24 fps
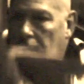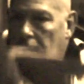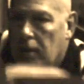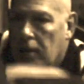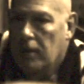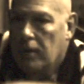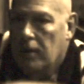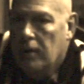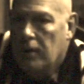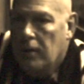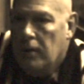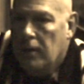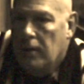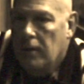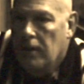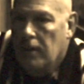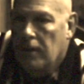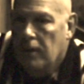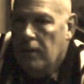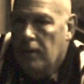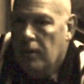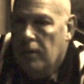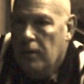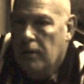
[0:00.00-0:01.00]

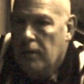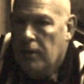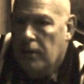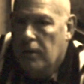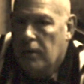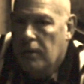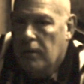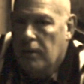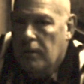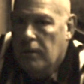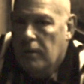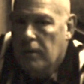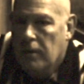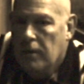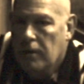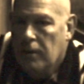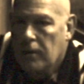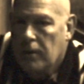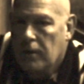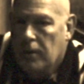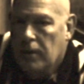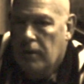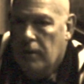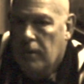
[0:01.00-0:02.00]

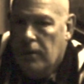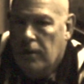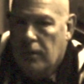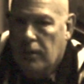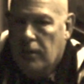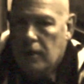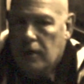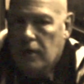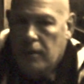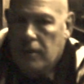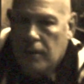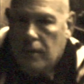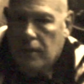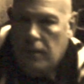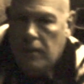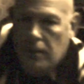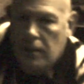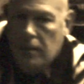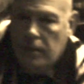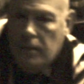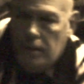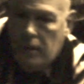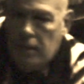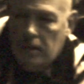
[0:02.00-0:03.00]

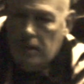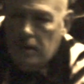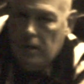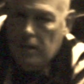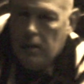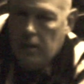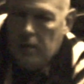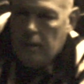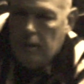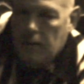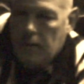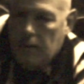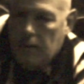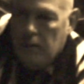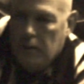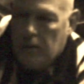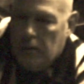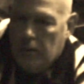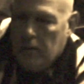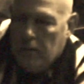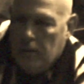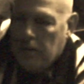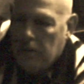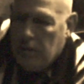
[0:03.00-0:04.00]

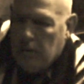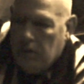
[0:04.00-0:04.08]
[no speech]